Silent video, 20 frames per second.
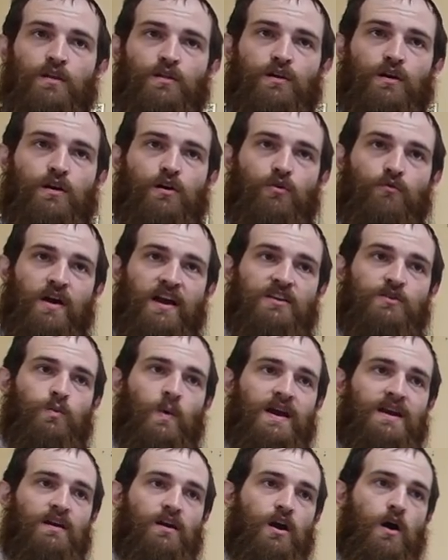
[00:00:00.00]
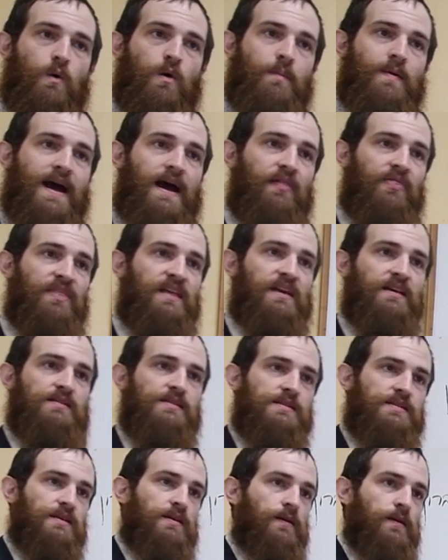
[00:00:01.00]
The correct way to go about
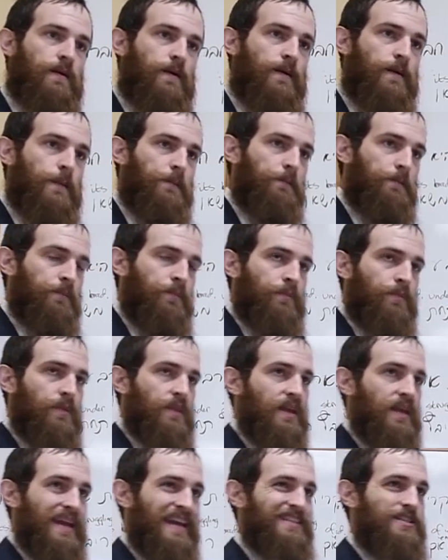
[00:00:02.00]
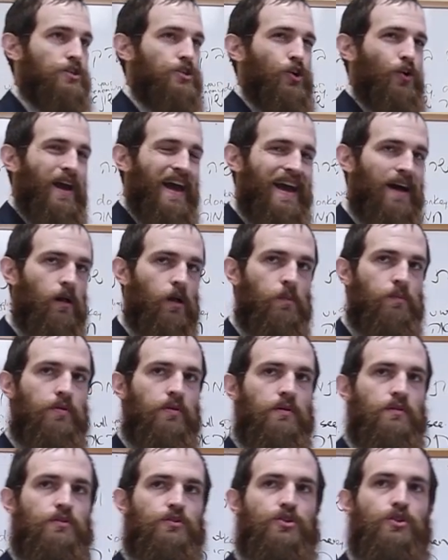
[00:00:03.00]
this is to help,
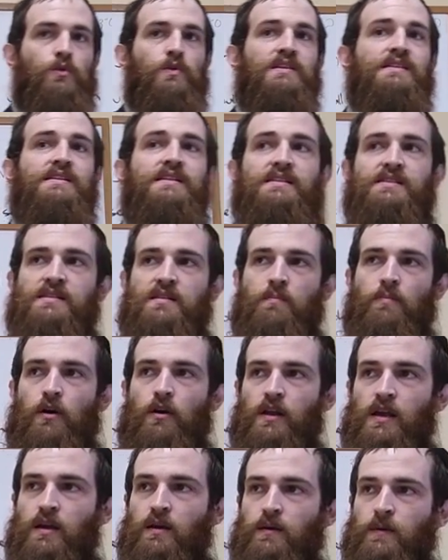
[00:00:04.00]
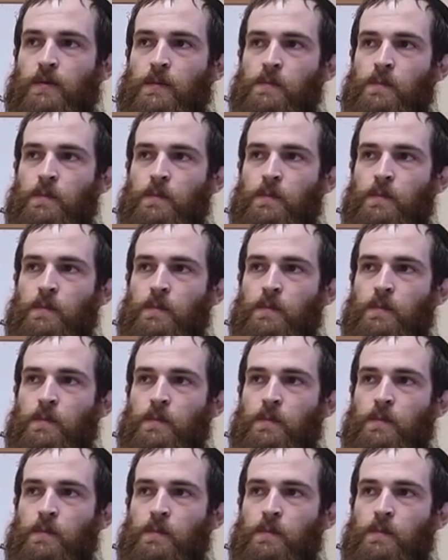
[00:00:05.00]
to assist the body.